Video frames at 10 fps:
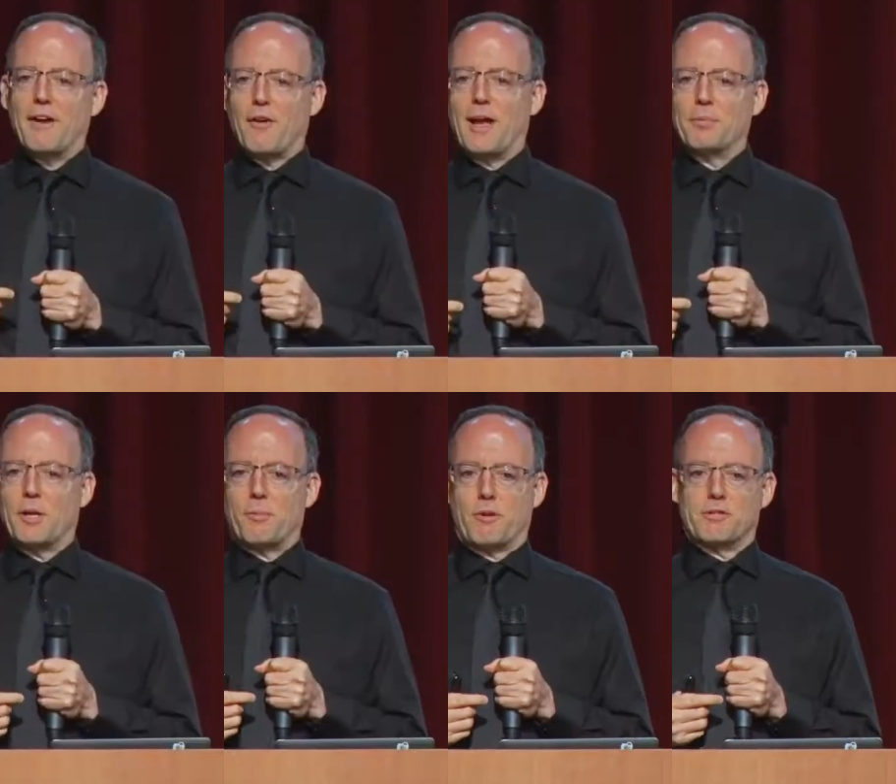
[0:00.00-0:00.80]
have high
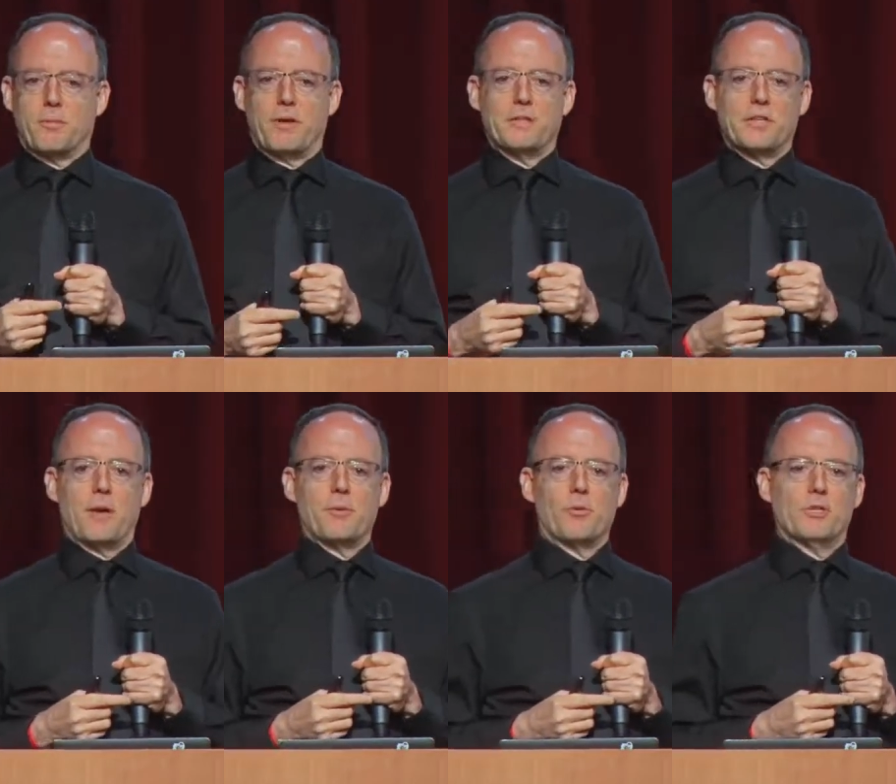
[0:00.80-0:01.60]
blood pressure by the
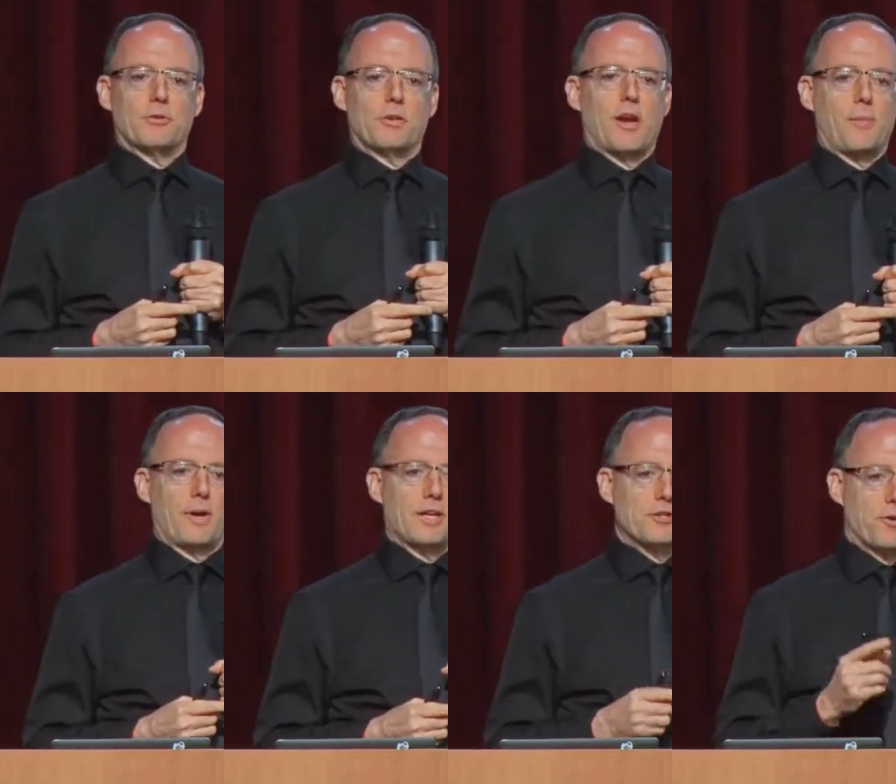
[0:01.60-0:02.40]
time you reach
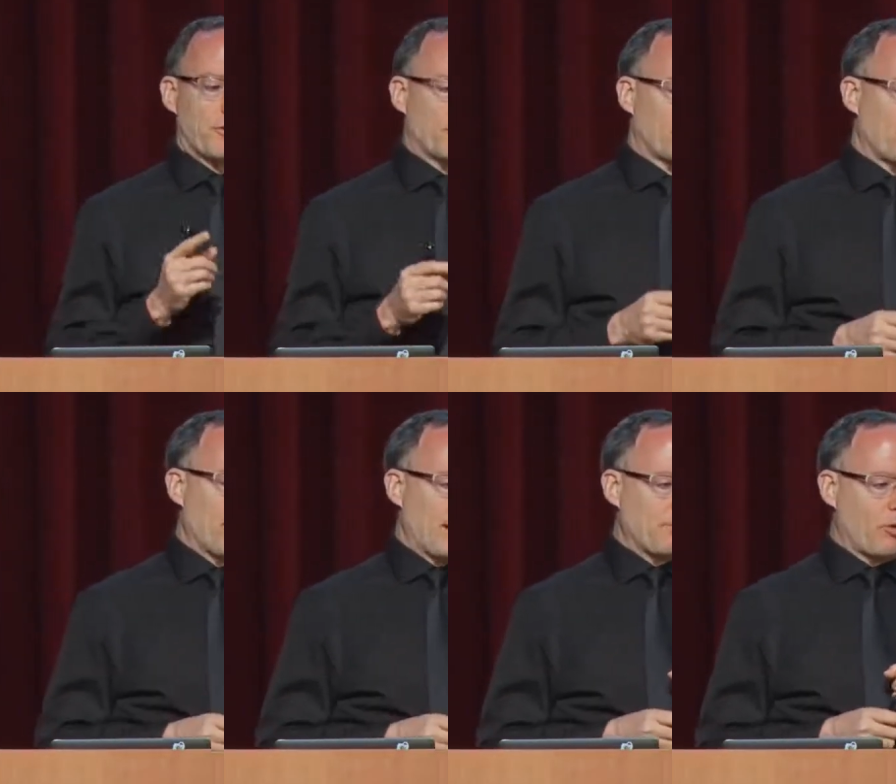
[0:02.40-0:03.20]
retirement age, you're
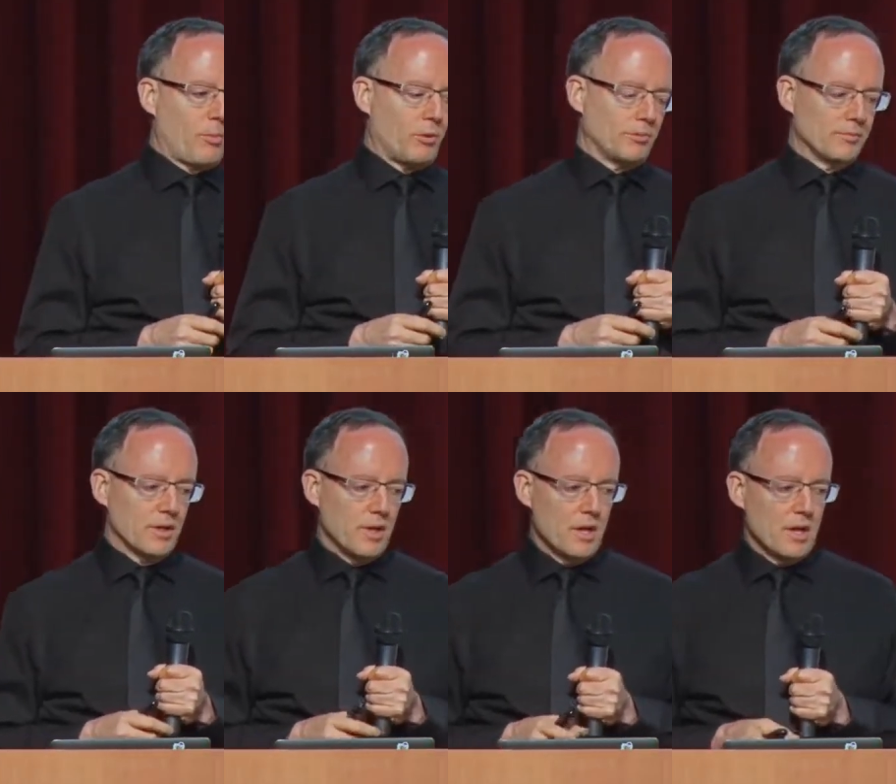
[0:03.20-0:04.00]
quite abnormal.
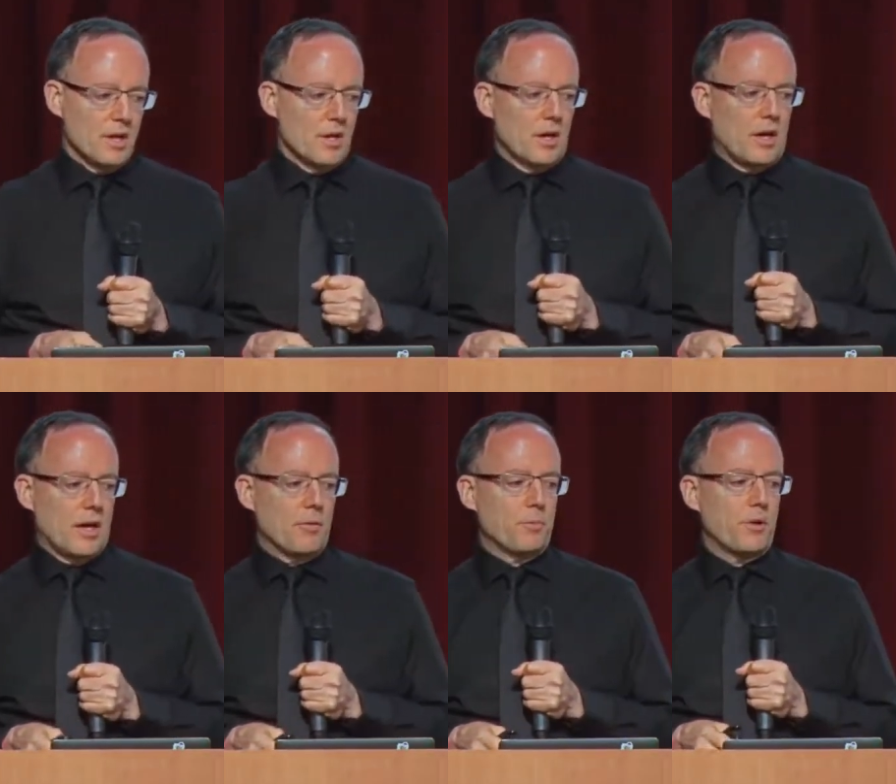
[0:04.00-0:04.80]

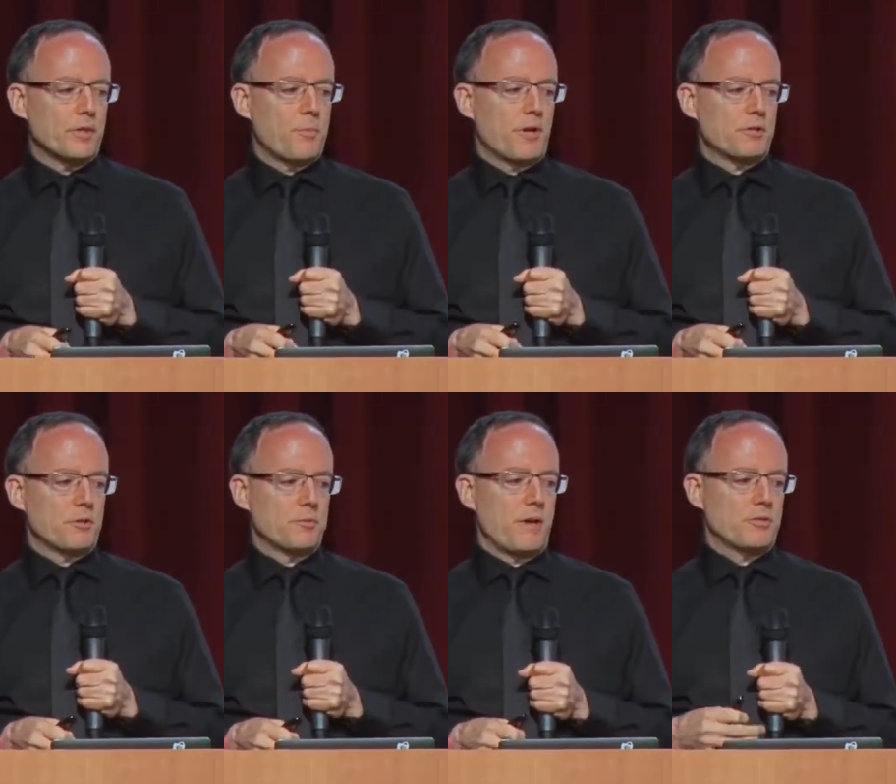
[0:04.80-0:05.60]
The blood pressure
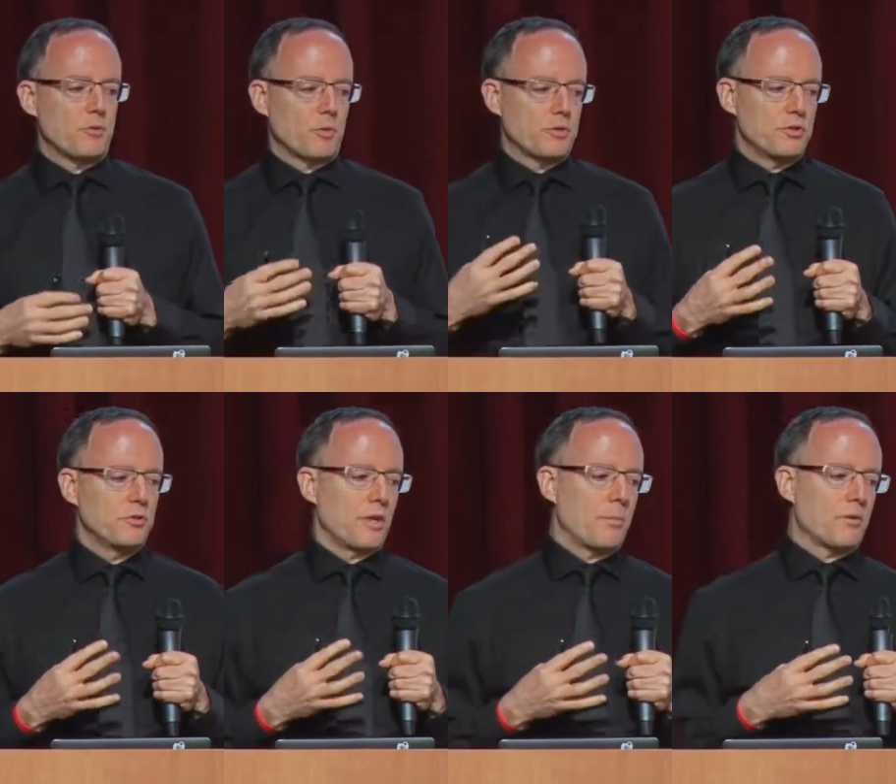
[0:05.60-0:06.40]
is measured with
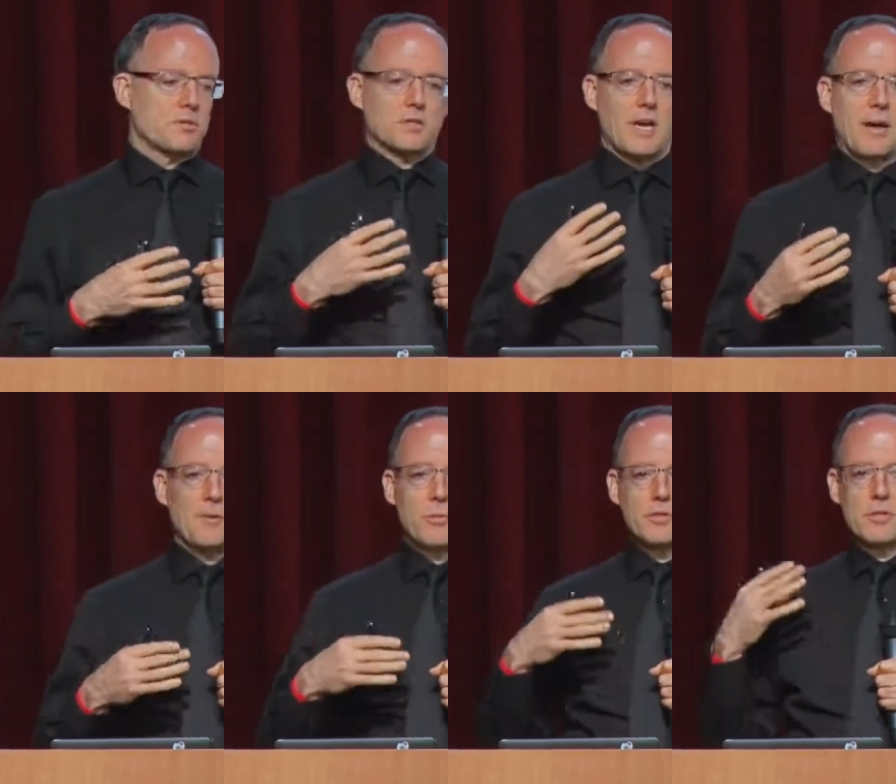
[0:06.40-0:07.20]
two numbers. The top
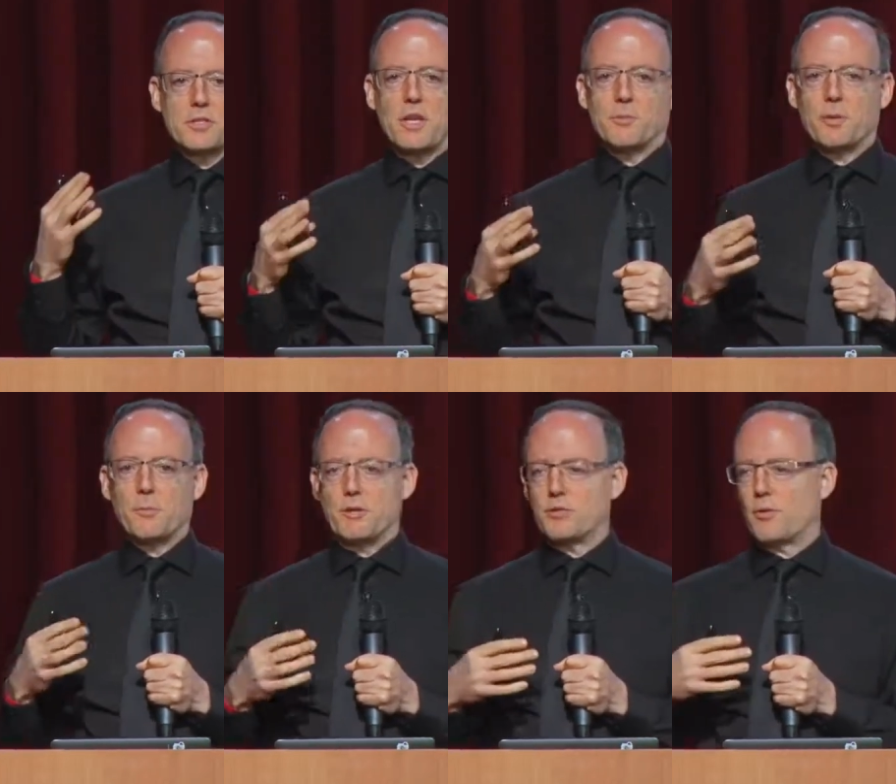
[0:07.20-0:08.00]
number, systolic blood
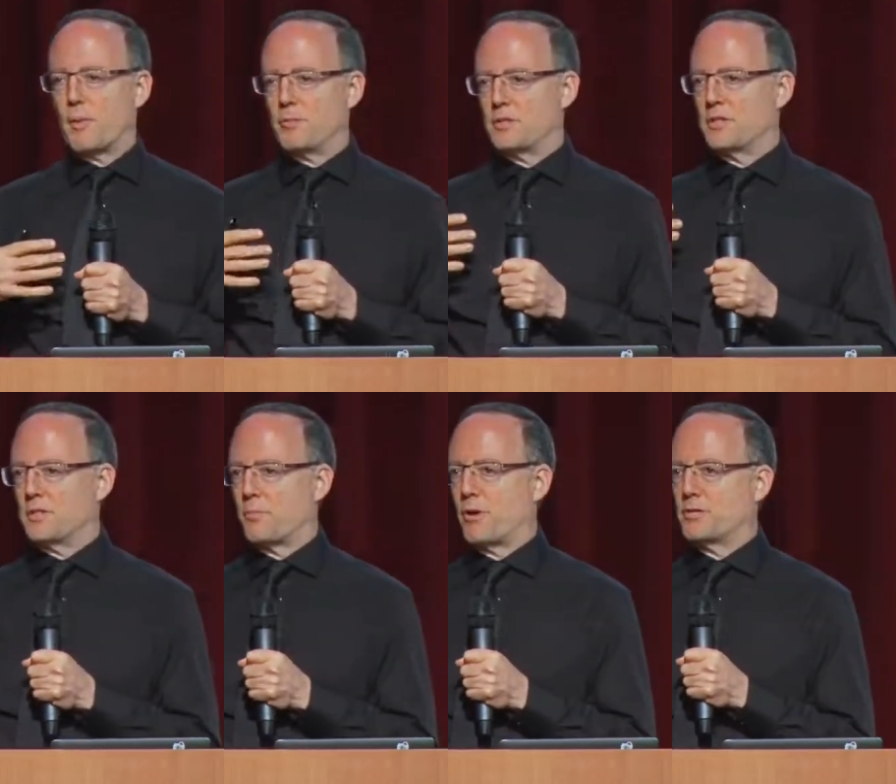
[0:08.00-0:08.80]
pressure, represents
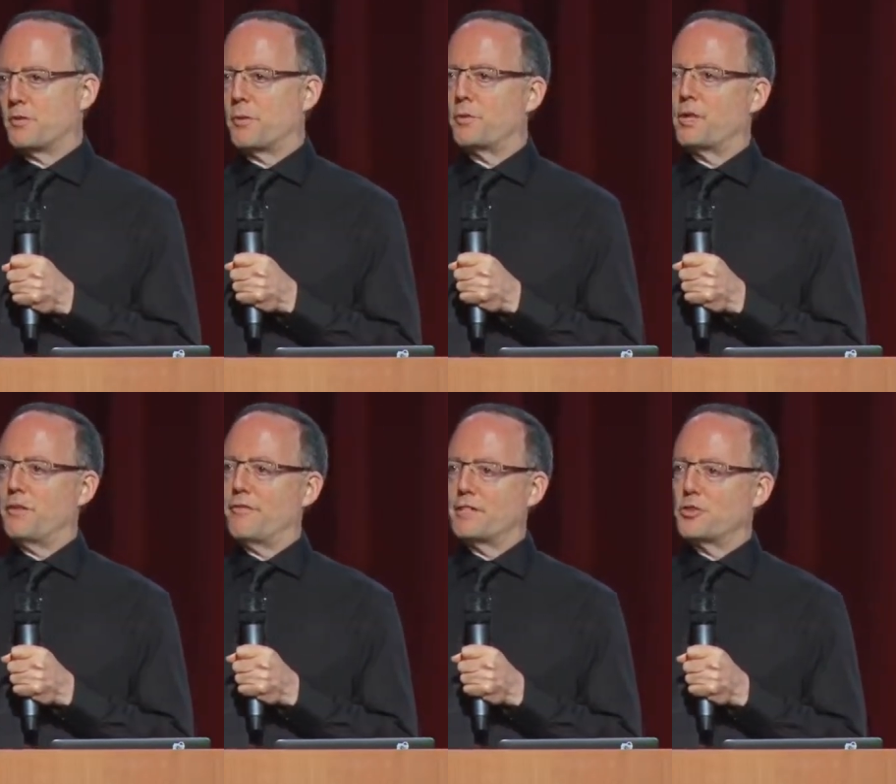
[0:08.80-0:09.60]
the pressure of the blood in
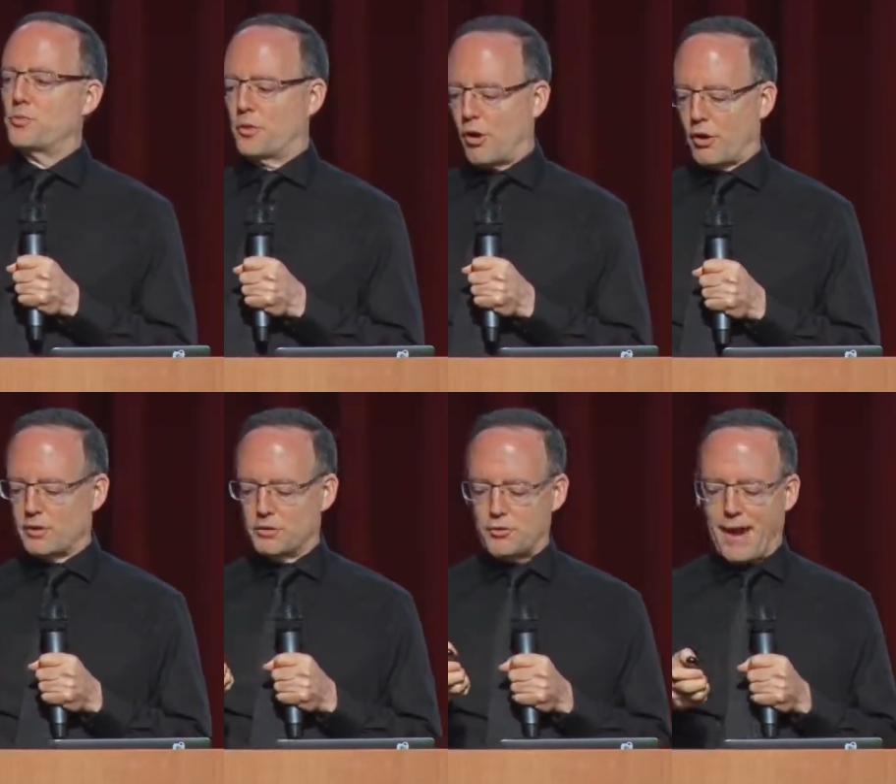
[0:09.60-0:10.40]
the vessels when the
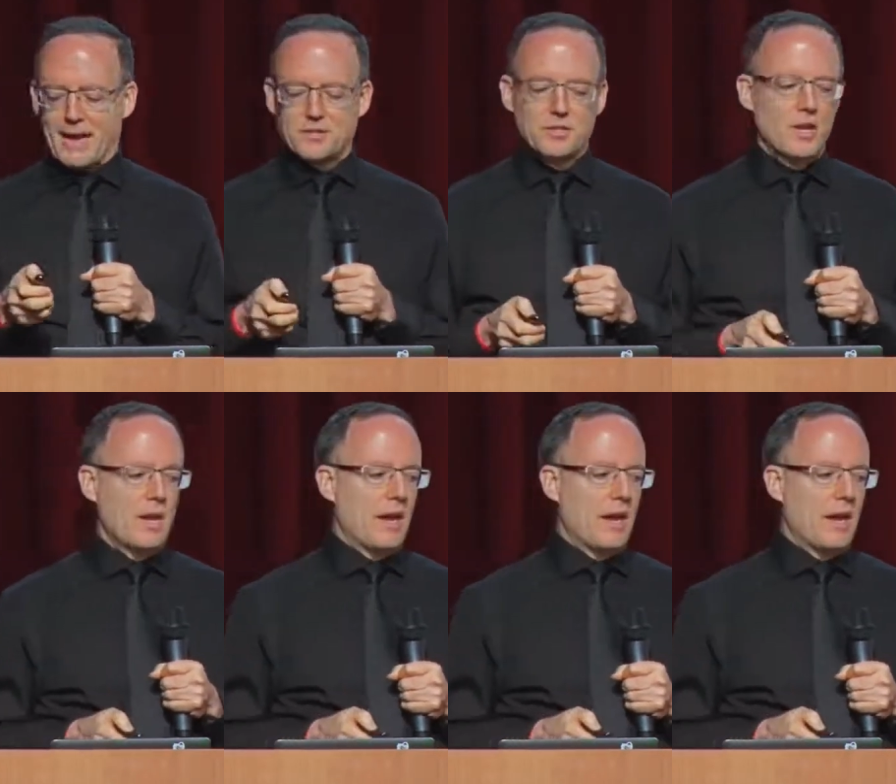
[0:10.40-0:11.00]
heart contracts,